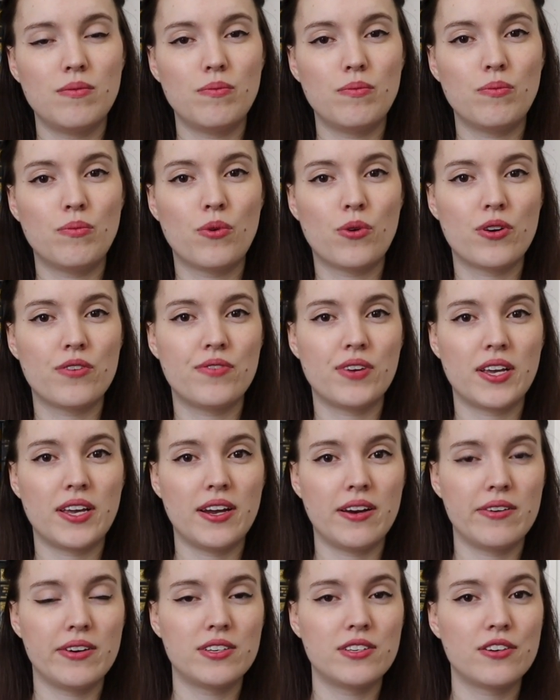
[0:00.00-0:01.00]
more of a
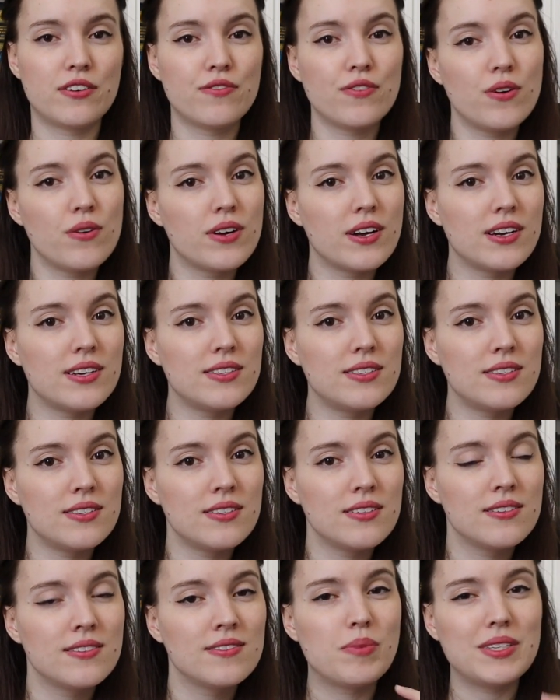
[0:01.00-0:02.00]
character
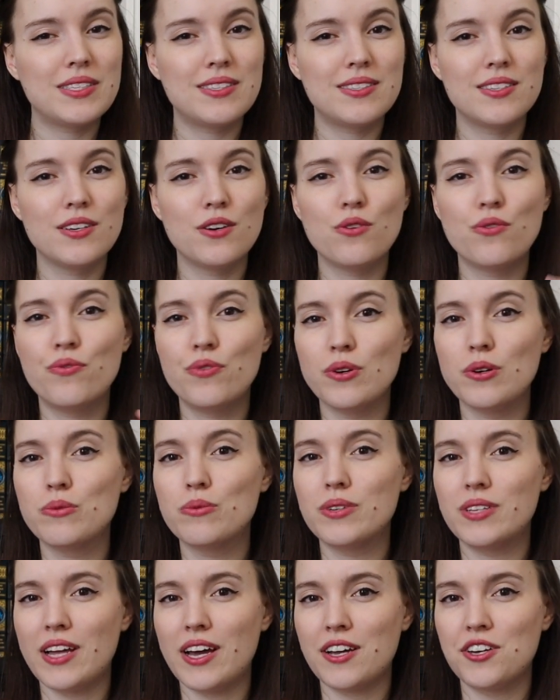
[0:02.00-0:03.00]
focus but still filled
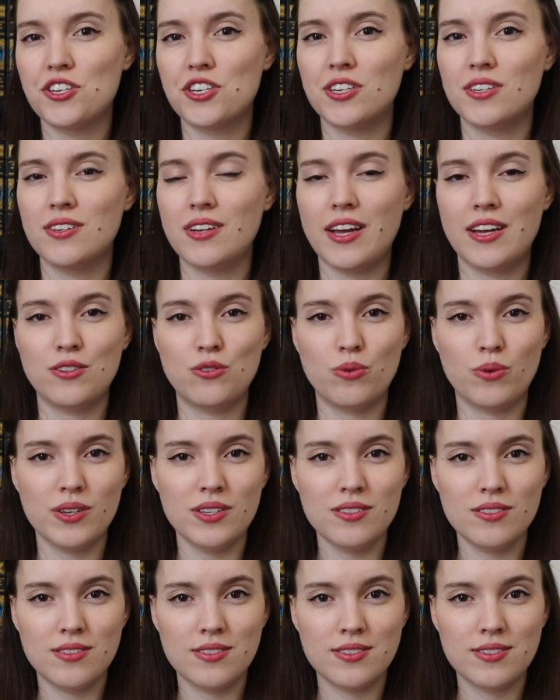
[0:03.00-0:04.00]
with action and
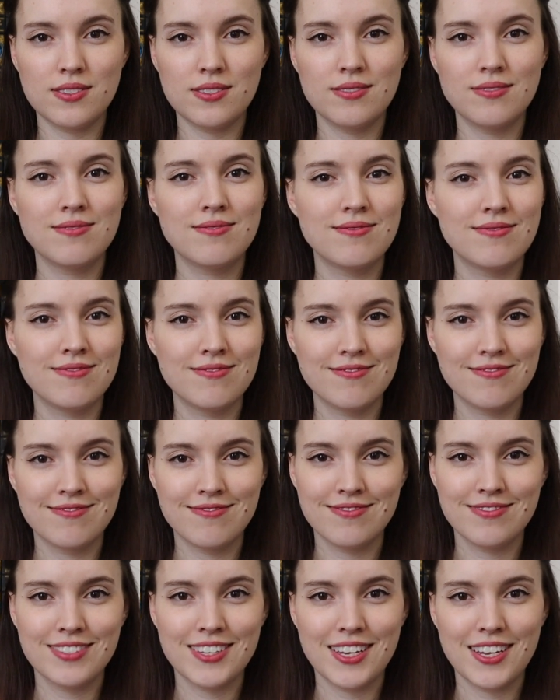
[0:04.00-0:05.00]
twists
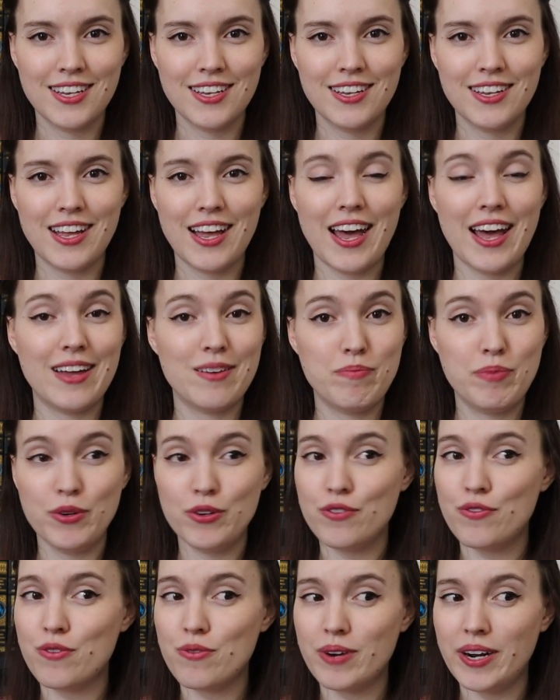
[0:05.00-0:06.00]
and
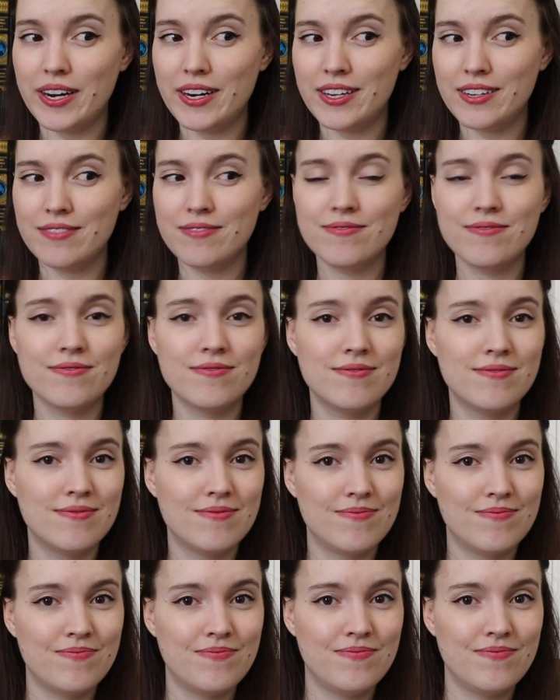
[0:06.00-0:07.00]
beautiful writing.
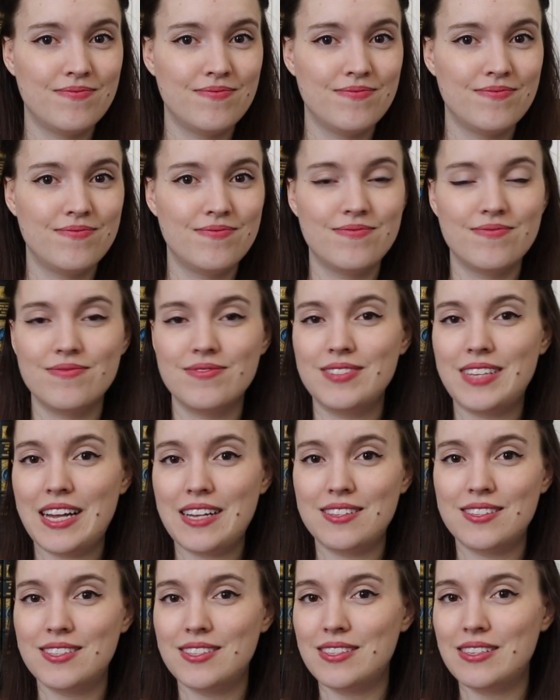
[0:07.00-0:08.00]

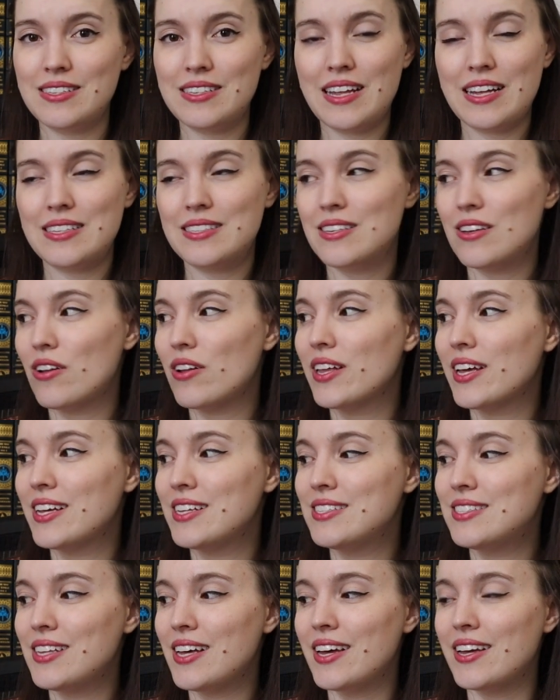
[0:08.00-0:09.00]
That's that's all I
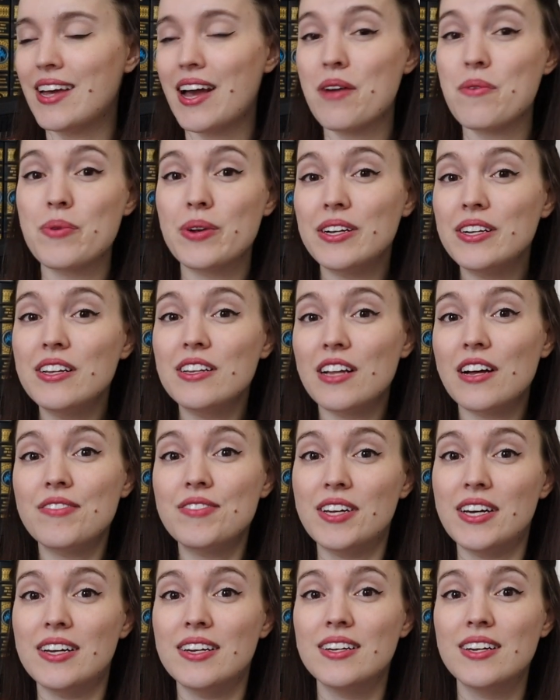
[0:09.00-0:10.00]
can say. I really loved
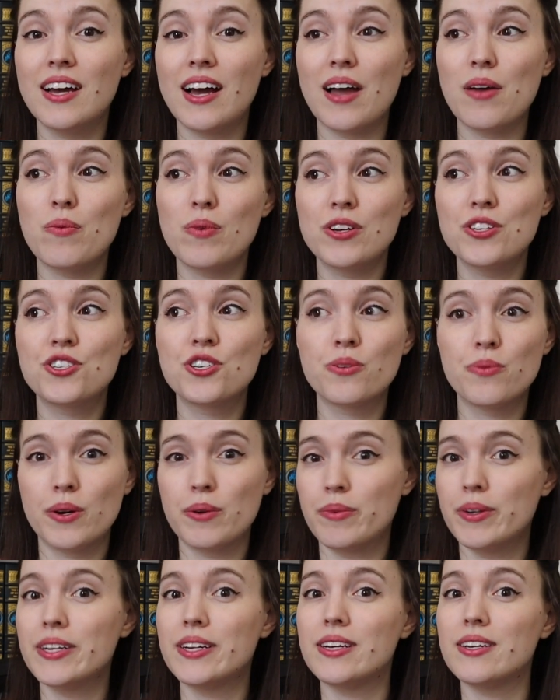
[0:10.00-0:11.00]
it. I want to
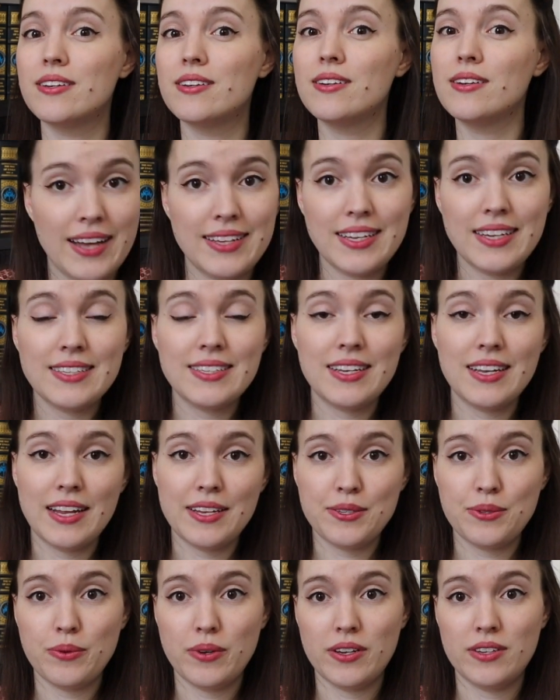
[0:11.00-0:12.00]
reread it. And then the
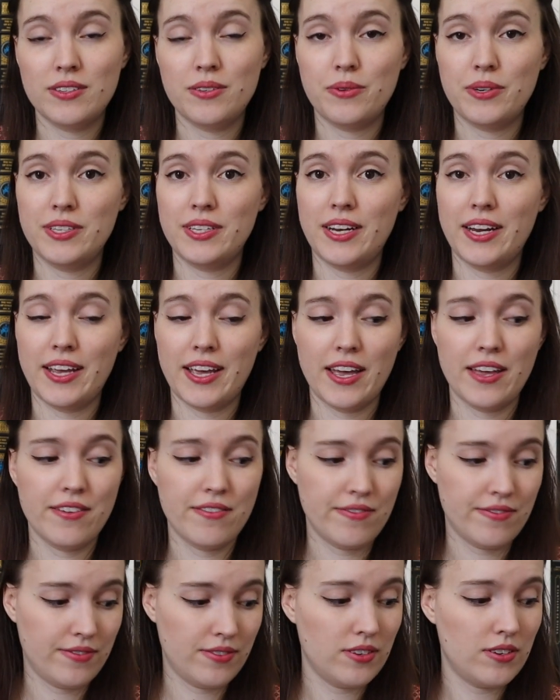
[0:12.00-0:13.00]
last one, the one that I
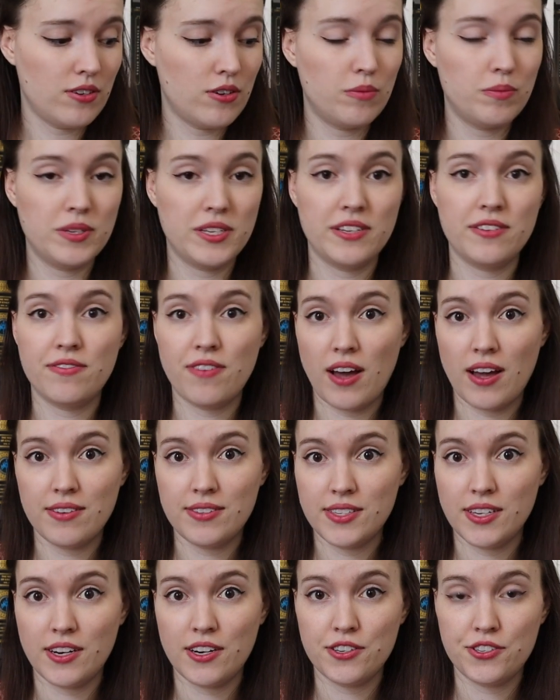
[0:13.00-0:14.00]
gave complete five
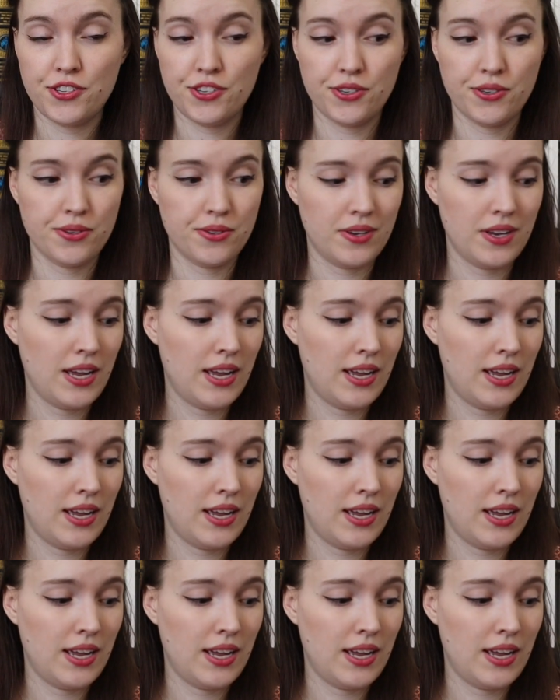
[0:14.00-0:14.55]
stars to,